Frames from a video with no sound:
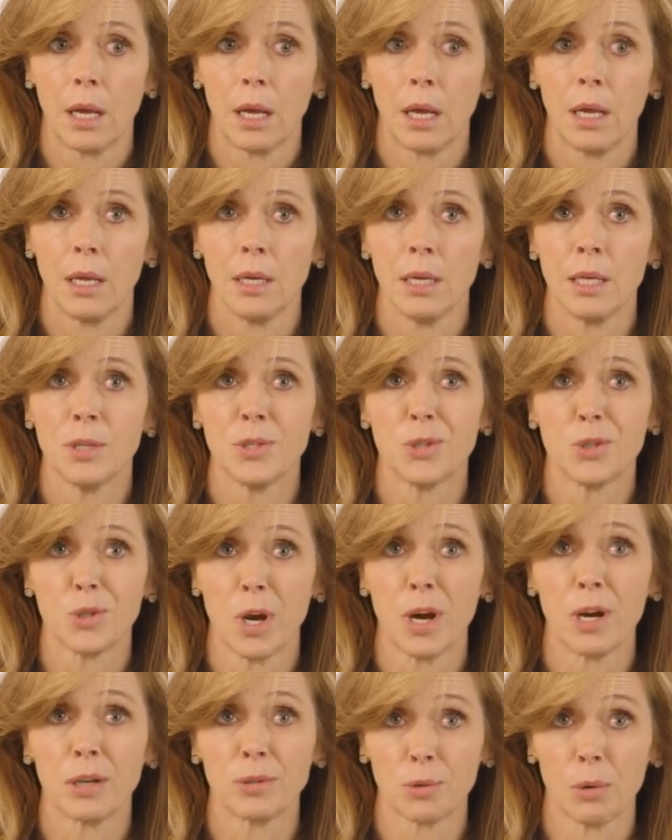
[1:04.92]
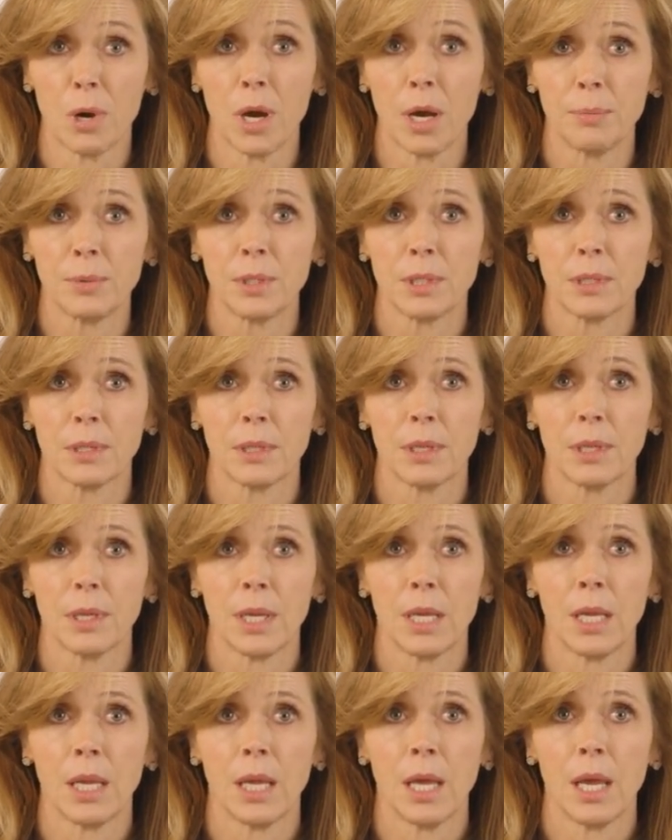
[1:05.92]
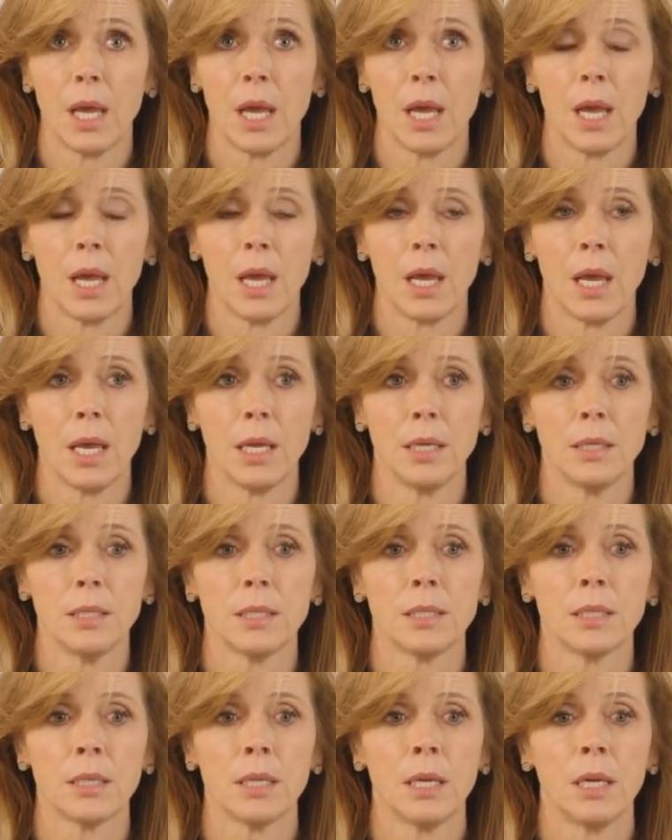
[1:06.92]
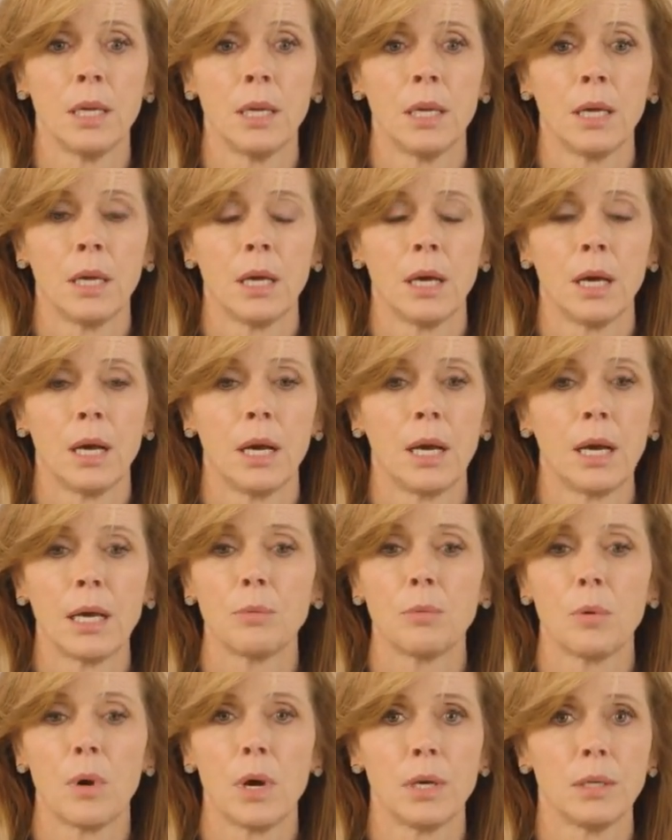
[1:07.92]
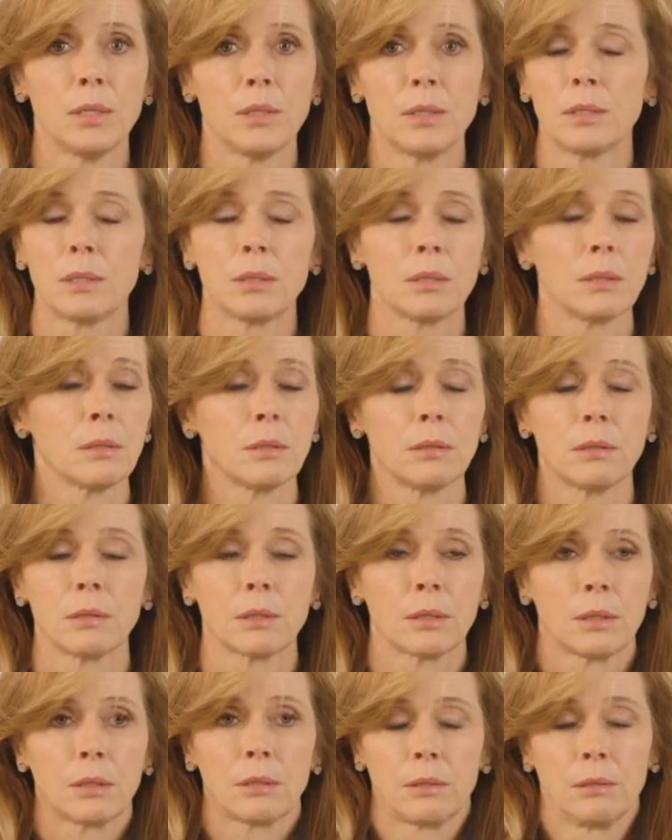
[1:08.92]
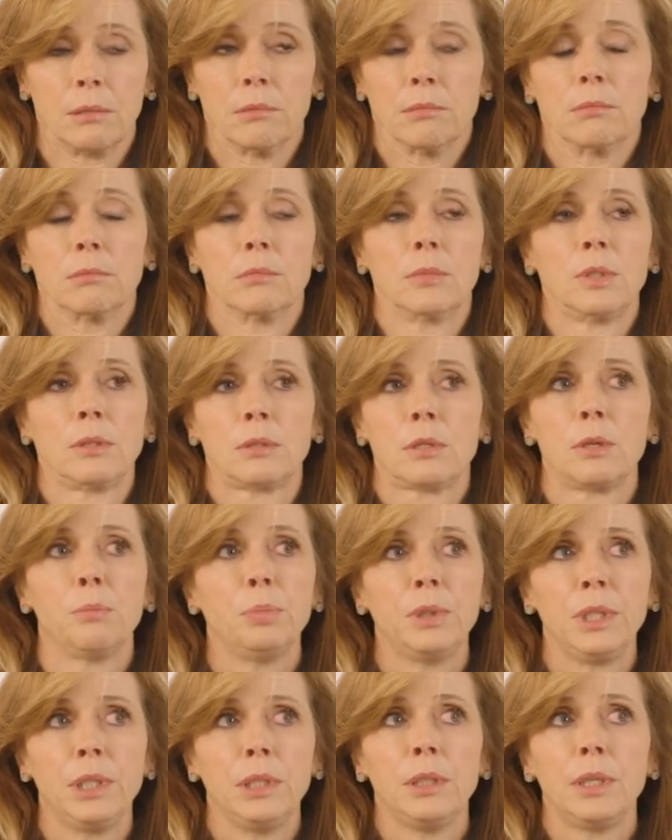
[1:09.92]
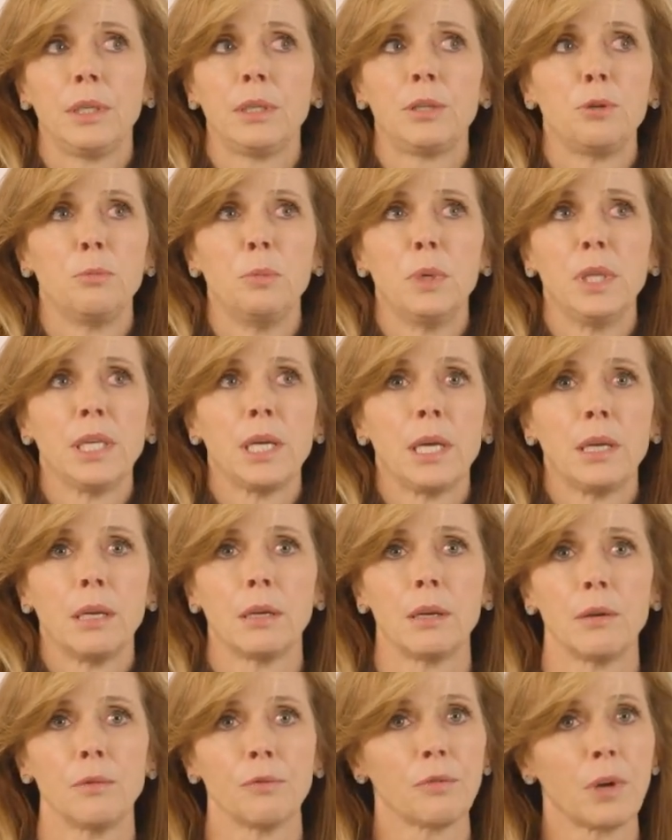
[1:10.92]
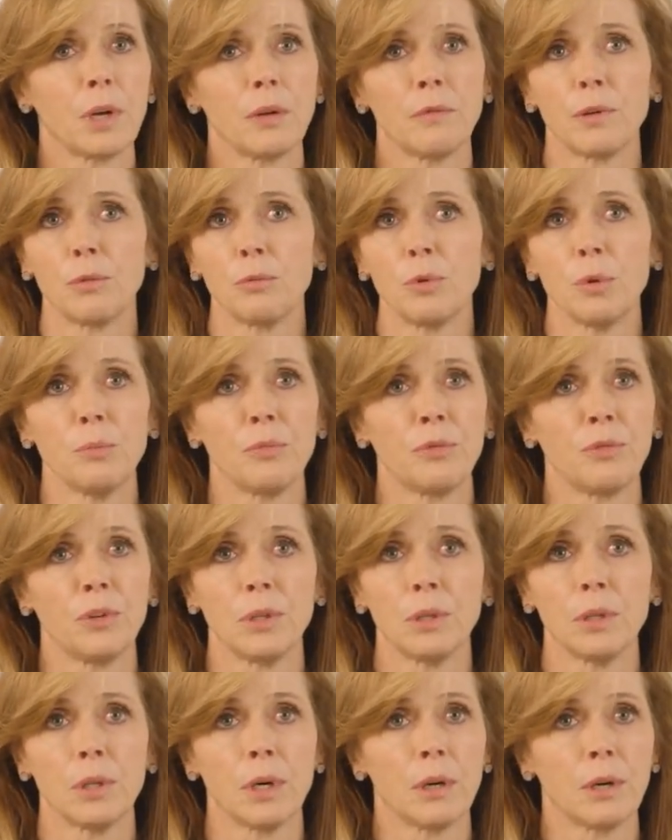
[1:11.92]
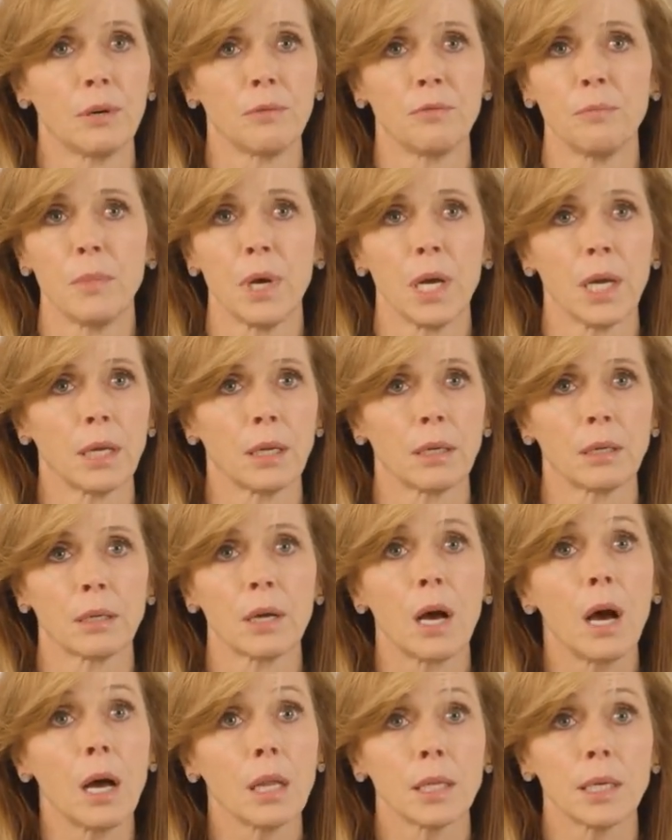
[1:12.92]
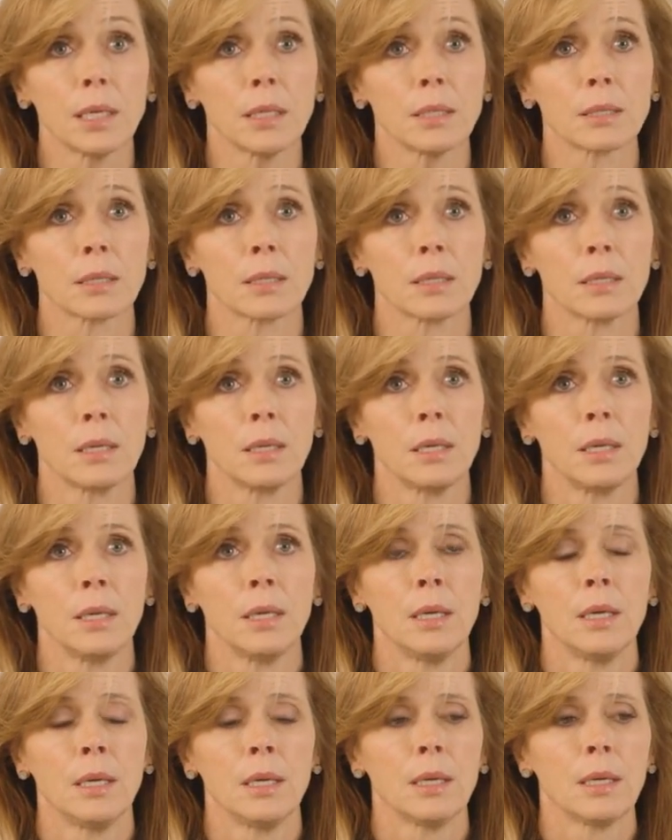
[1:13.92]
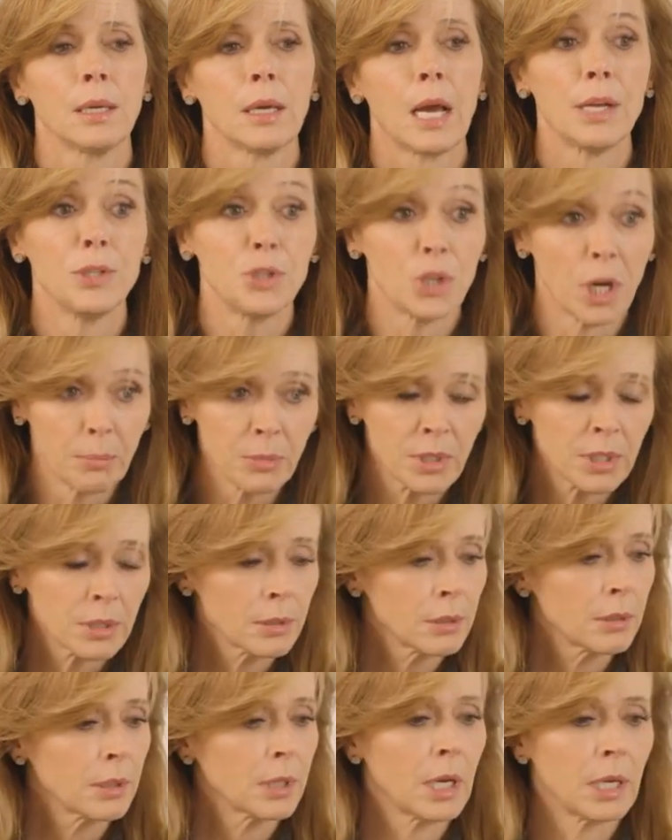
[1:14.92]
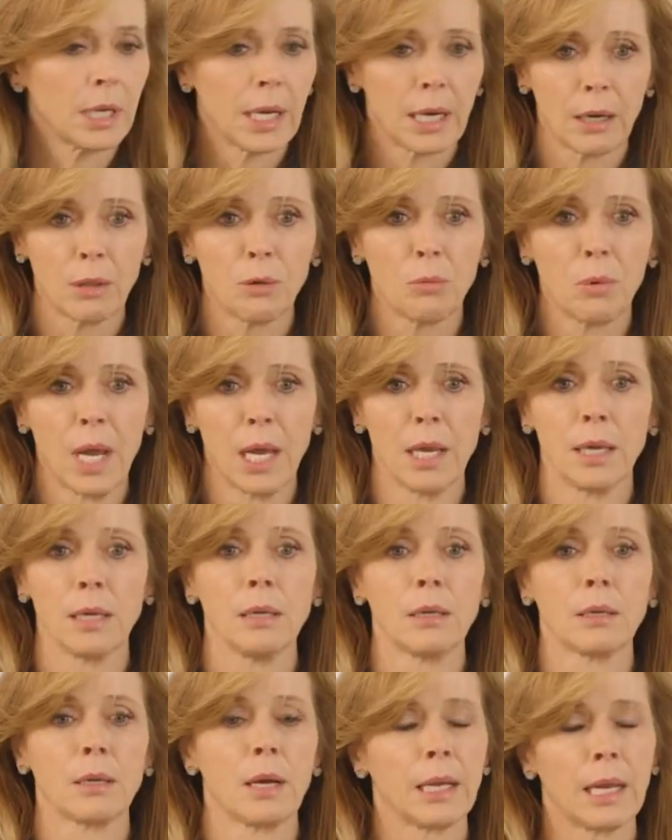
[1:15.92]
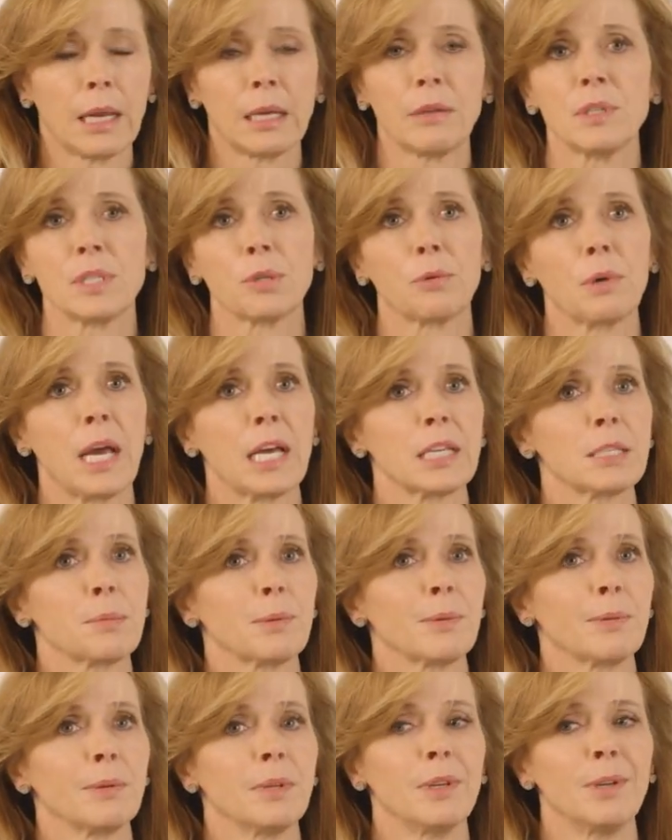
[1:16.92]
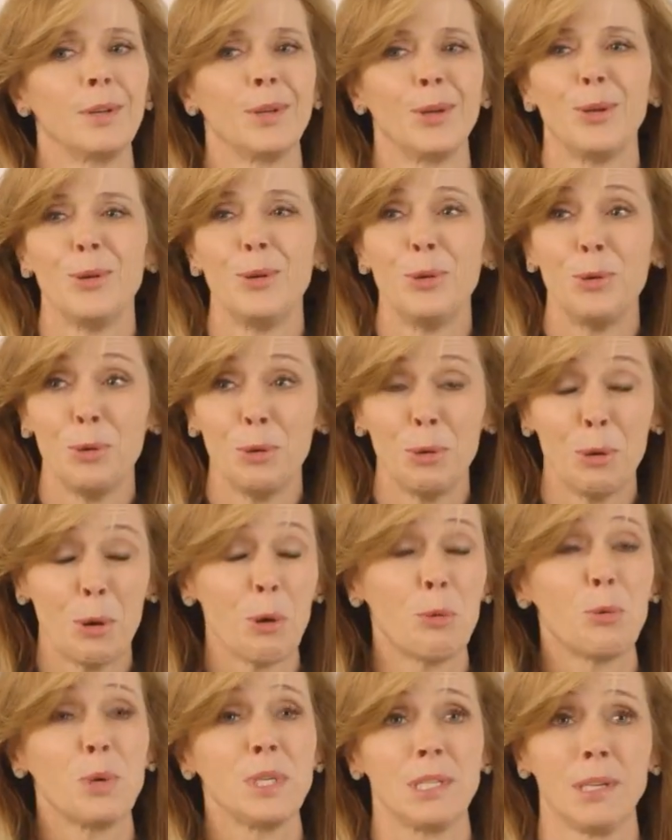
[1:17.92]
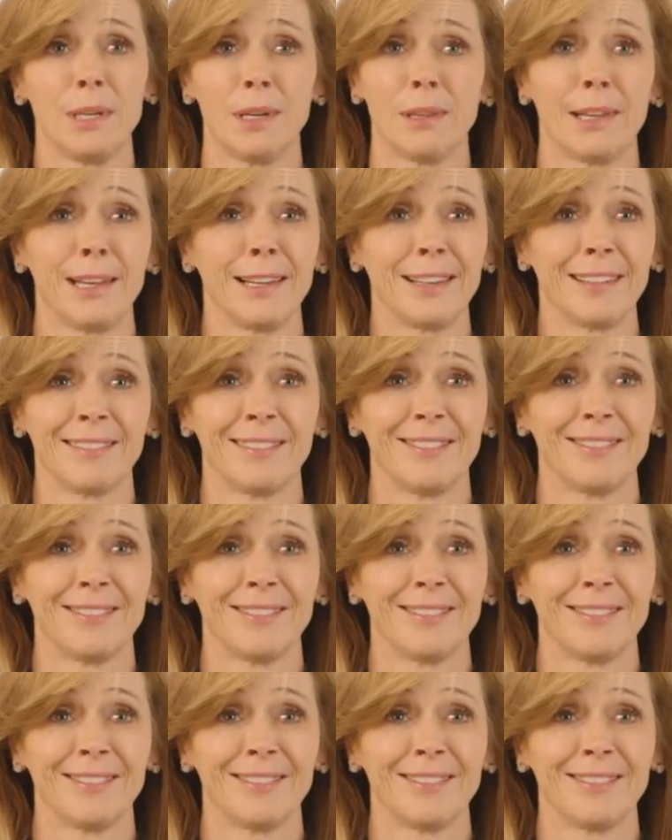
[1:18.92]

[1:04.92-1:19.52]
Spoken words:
and his jaw dropped. And I was completely humiliated in front of a room full of my colleagues. I jumped, got out of the way, got out of his grasp. No one did a thing.